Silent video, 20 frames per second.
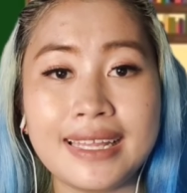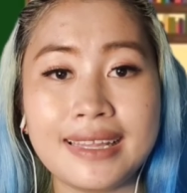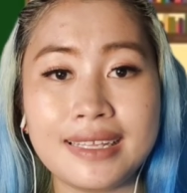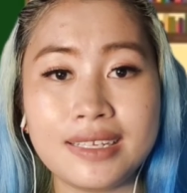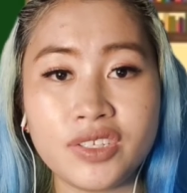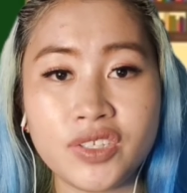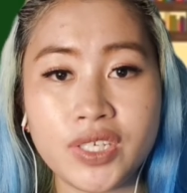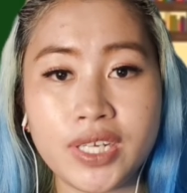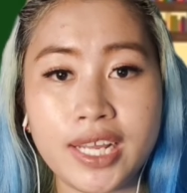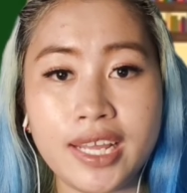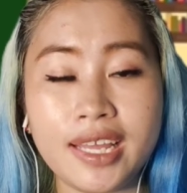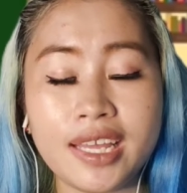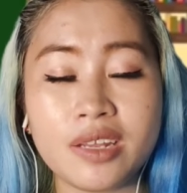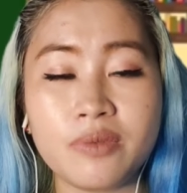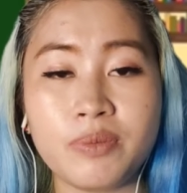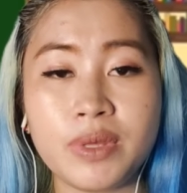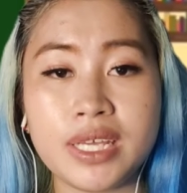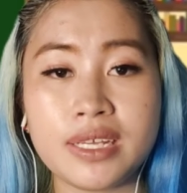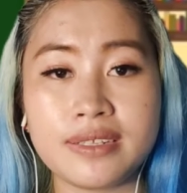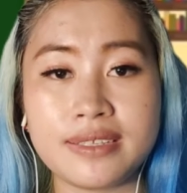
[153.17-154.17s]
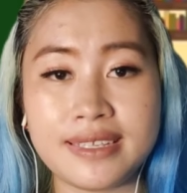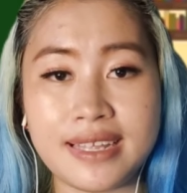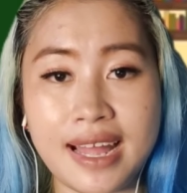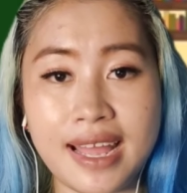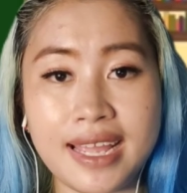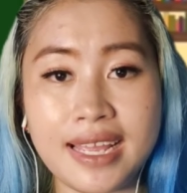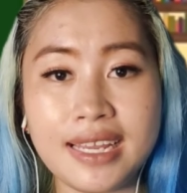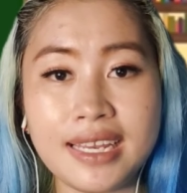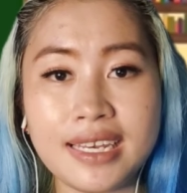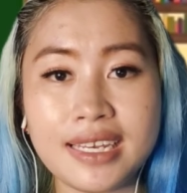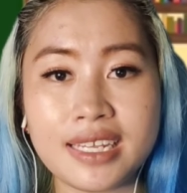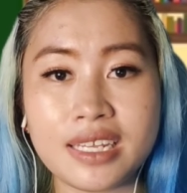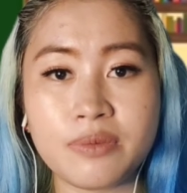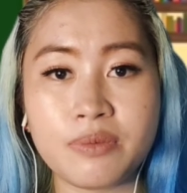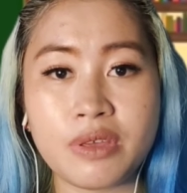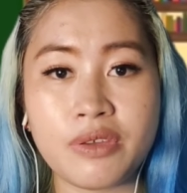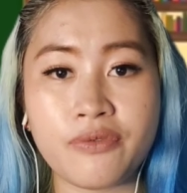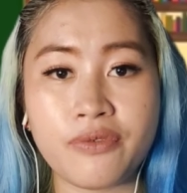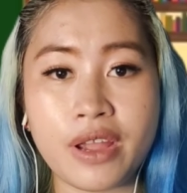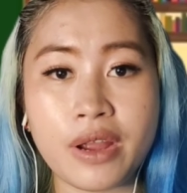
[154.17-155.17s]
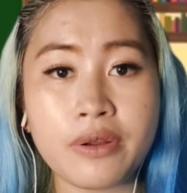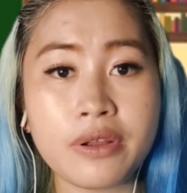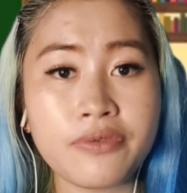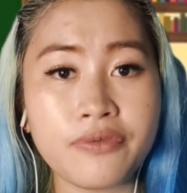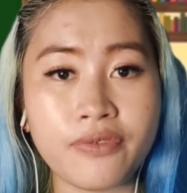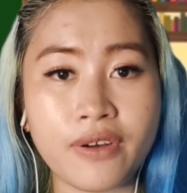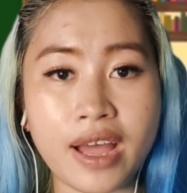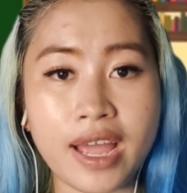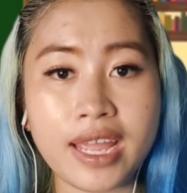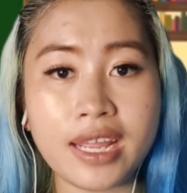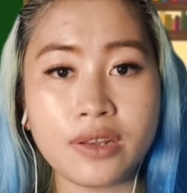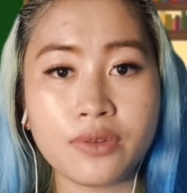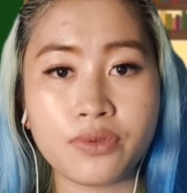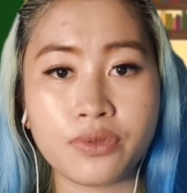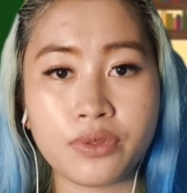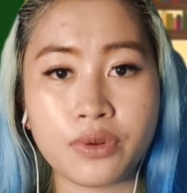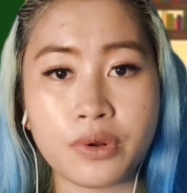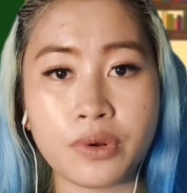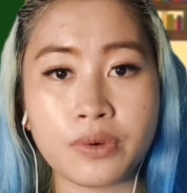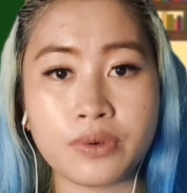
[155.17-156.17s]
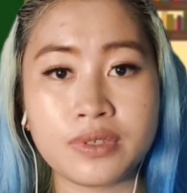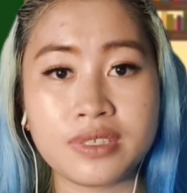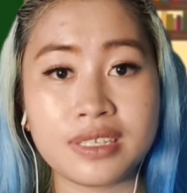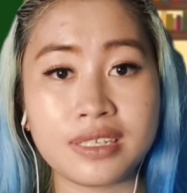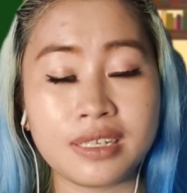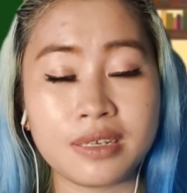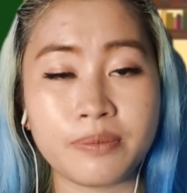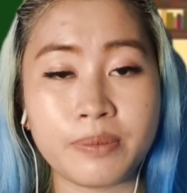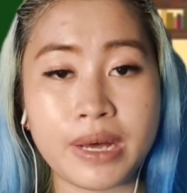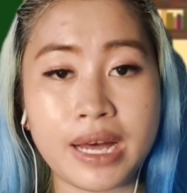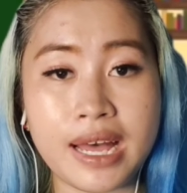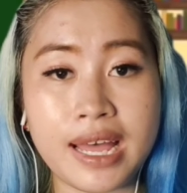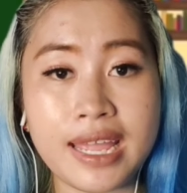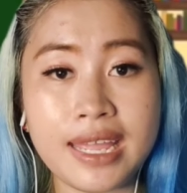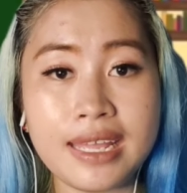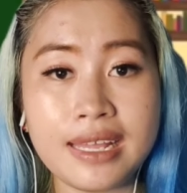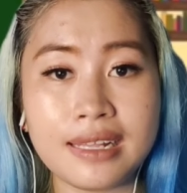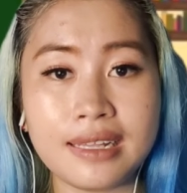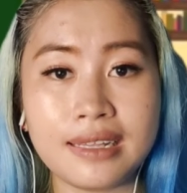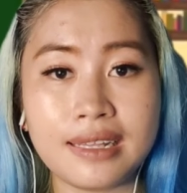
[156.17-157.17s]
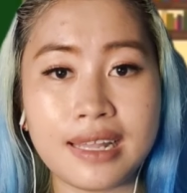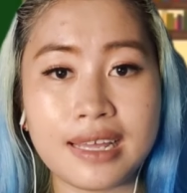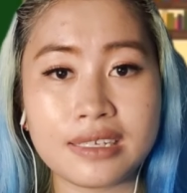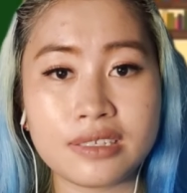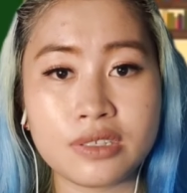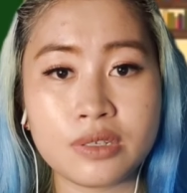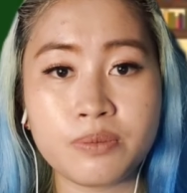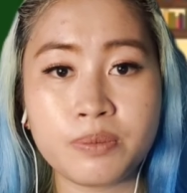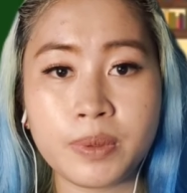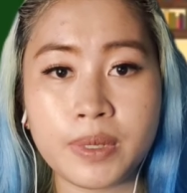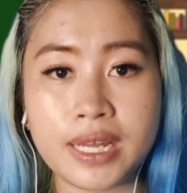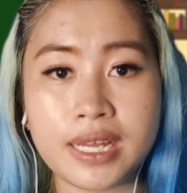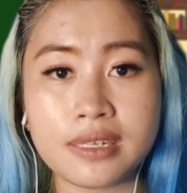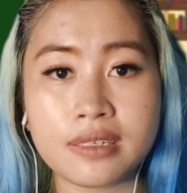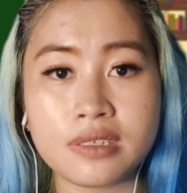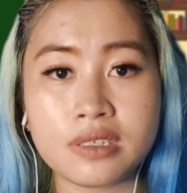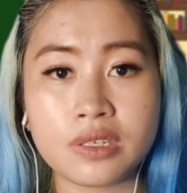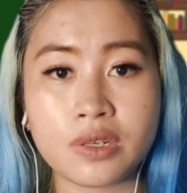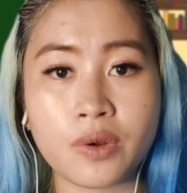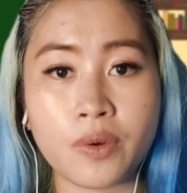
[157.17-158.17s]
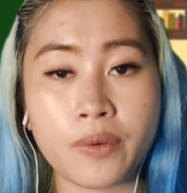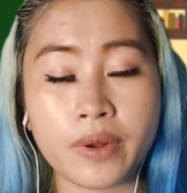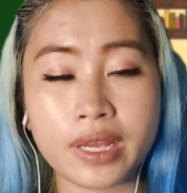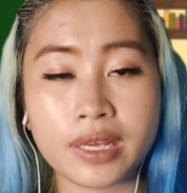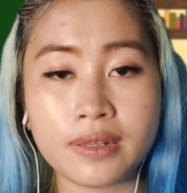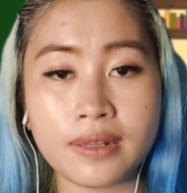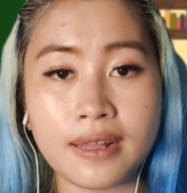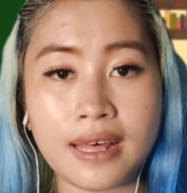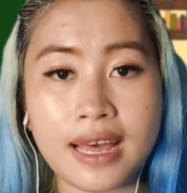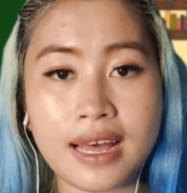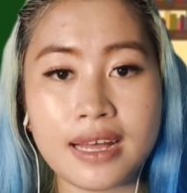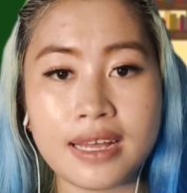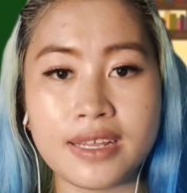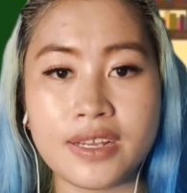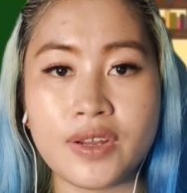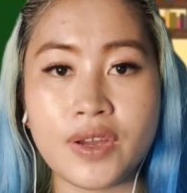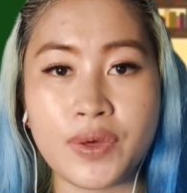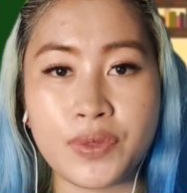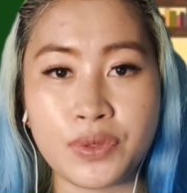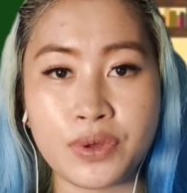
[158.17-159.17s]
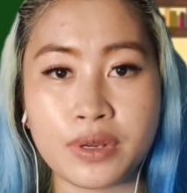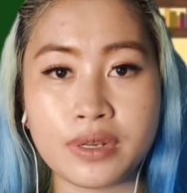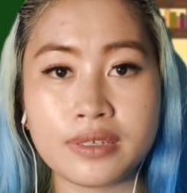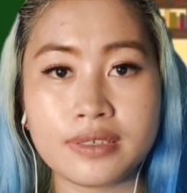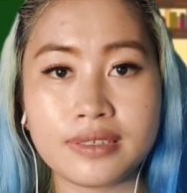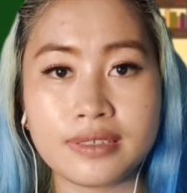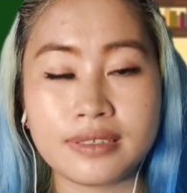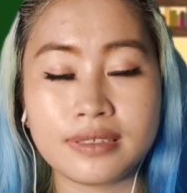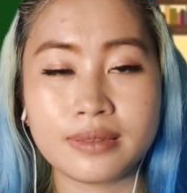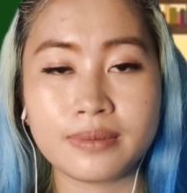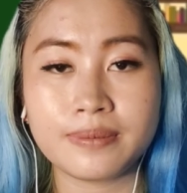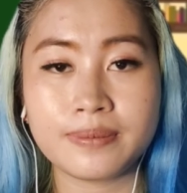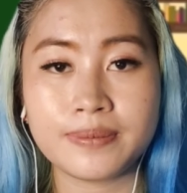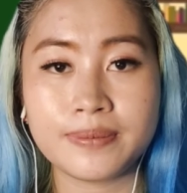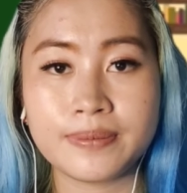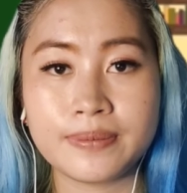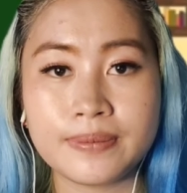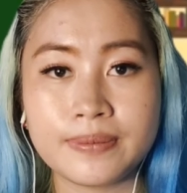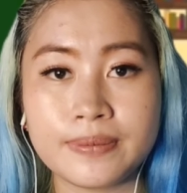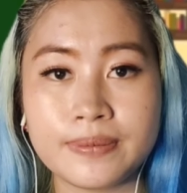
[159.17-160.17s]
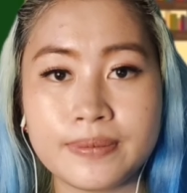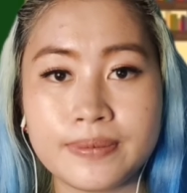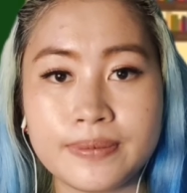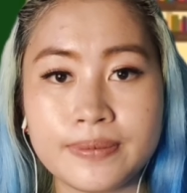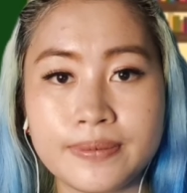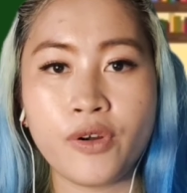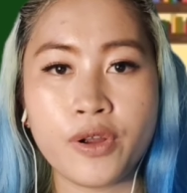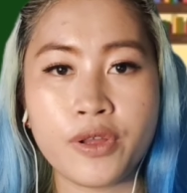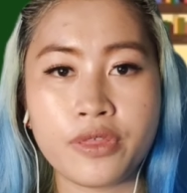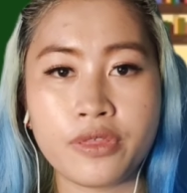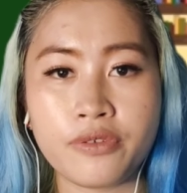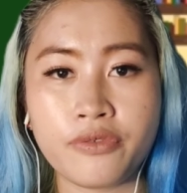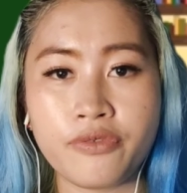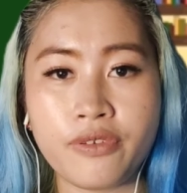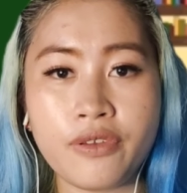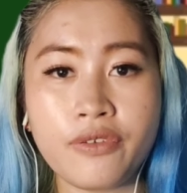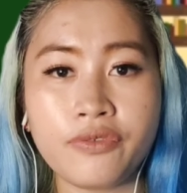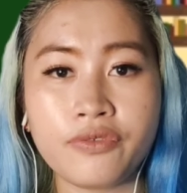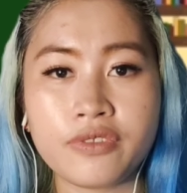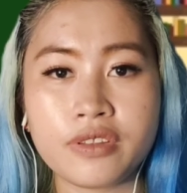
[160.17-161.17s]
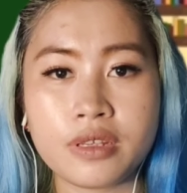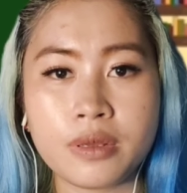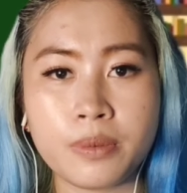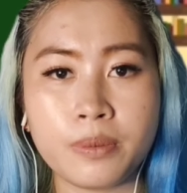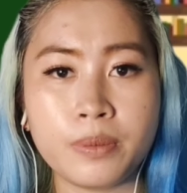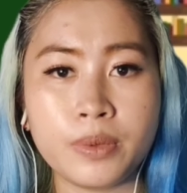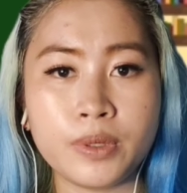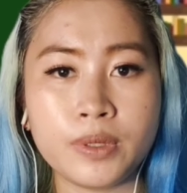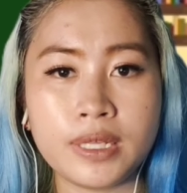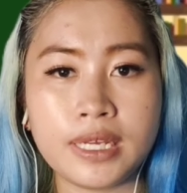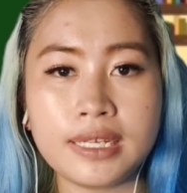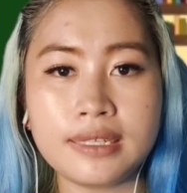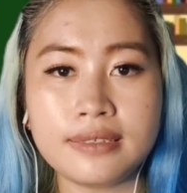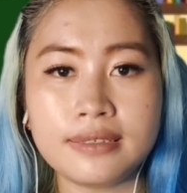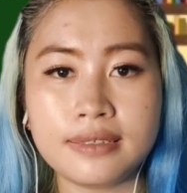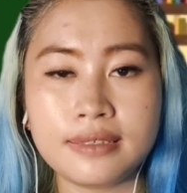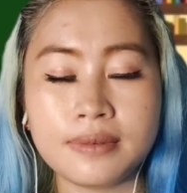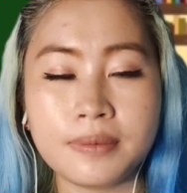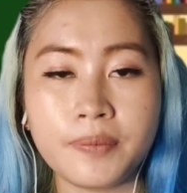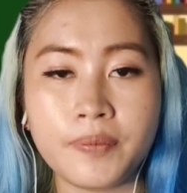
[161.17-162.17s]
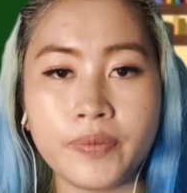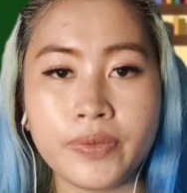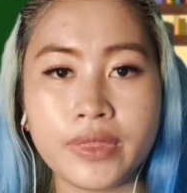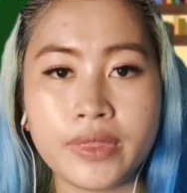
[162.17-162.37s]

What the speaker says: teaching can be assigned and be verified through syllabi, lesson plans, curricula, and others. For the fifth bullets,